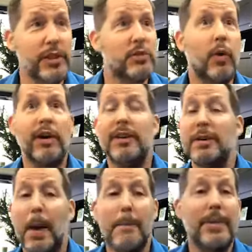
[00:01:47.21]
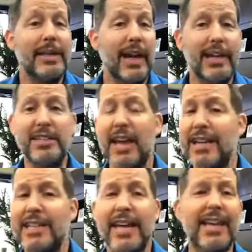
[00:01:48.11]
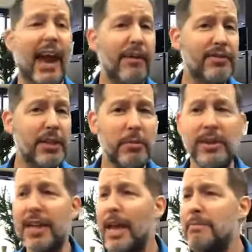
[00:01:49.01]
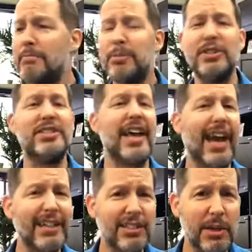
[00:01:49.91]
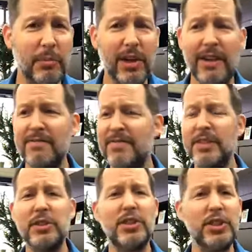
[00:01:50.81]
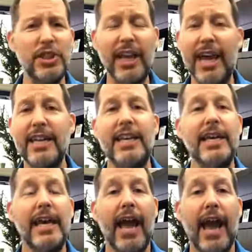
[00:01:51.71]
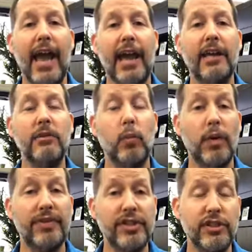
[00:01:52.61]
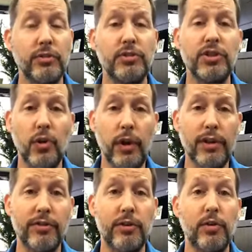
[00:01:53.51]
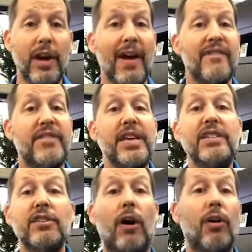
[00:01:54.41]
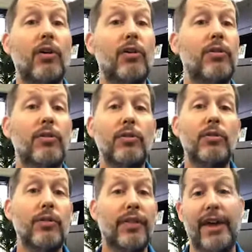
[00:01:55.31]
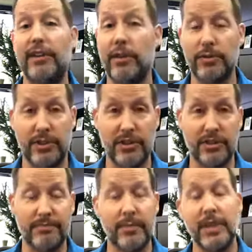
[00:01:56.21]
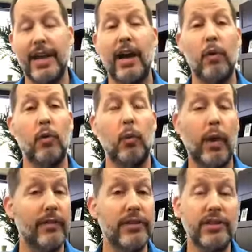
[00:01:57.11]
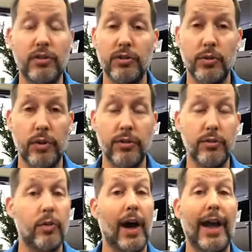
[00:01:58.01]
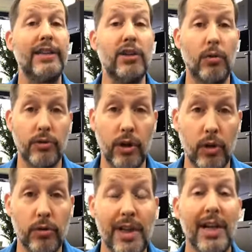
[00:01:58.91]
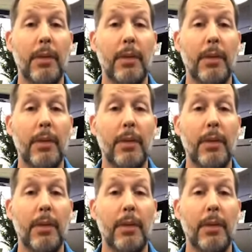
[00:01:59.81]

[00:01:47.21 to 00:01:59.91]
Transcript: We just want to be nice and take care of someone and protect someone and feel good and and what this girl is going through feeds all that neurosis. Now, whatever this girl is going through, I don't know.